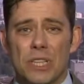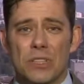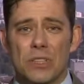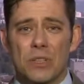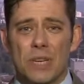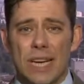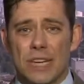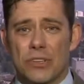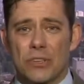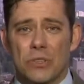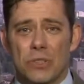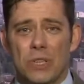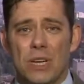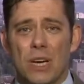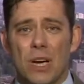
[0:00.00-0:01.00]

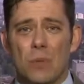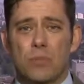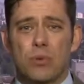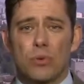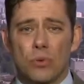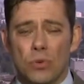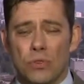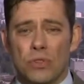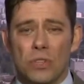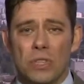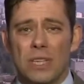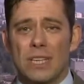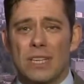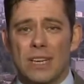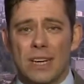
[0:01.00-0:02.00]
international
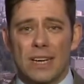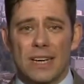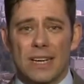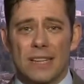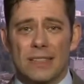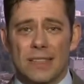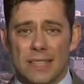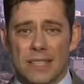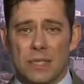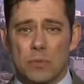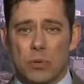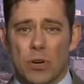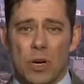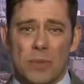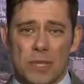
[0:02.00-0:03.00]
approval that is
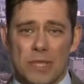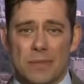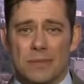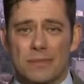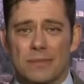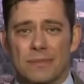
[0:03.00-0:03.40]
promised.